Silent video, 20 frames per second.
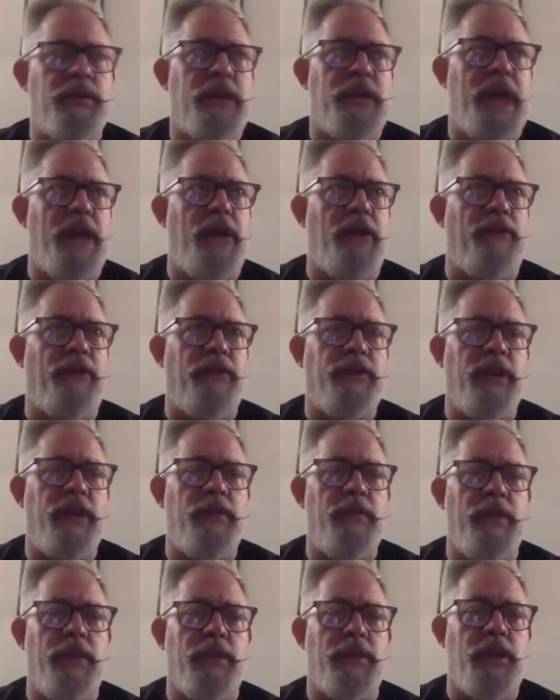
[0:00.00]
sat here for
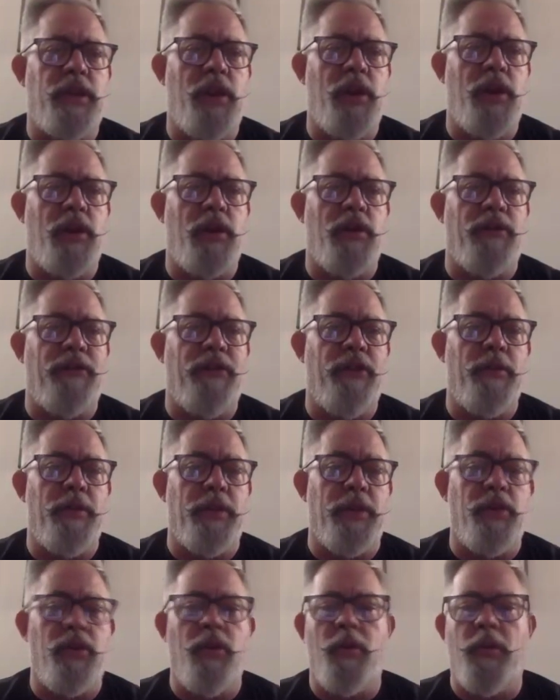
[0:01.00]
10 minutes staring at your phone,
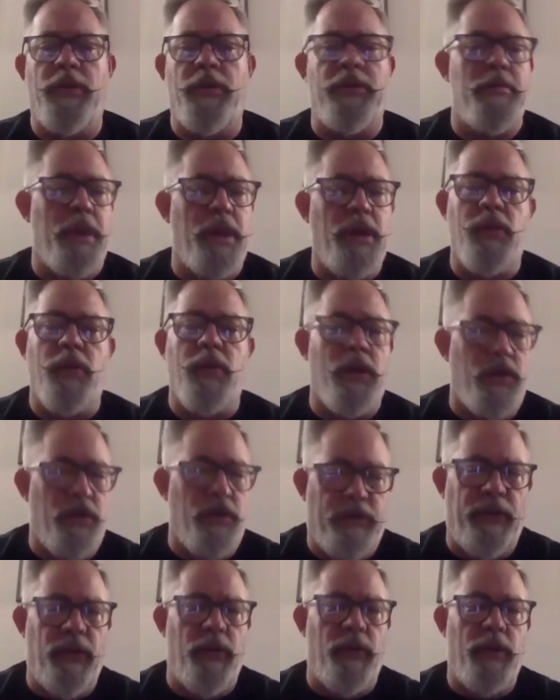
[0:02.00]
but you don't want the menu on
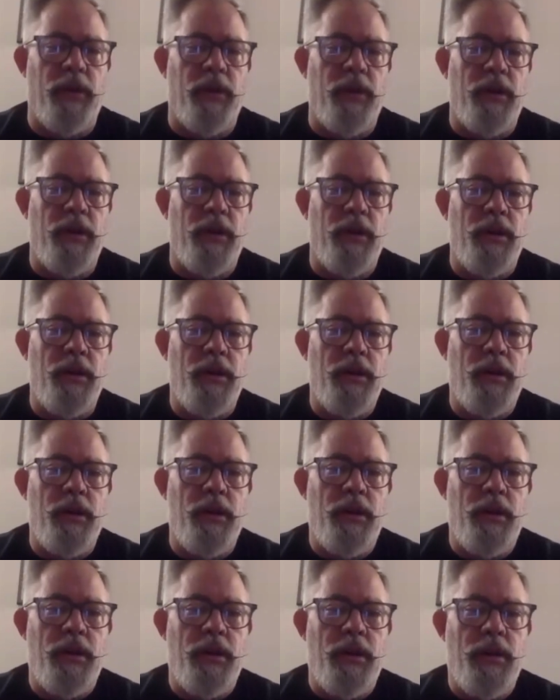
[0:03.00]
your phone.
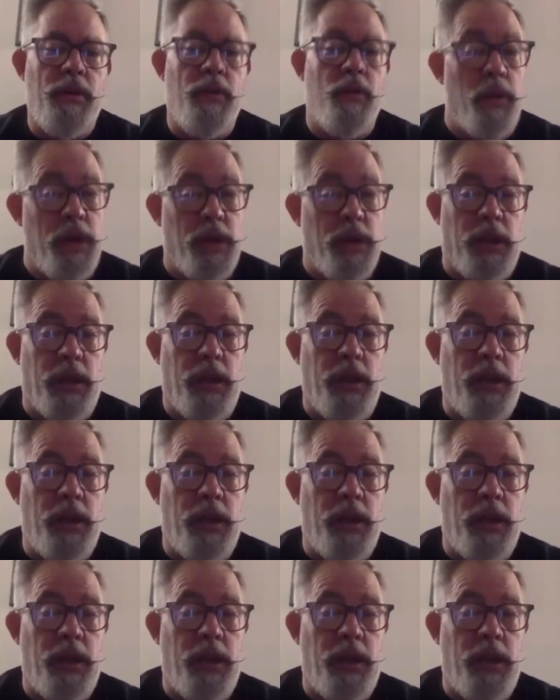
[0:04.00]
Really?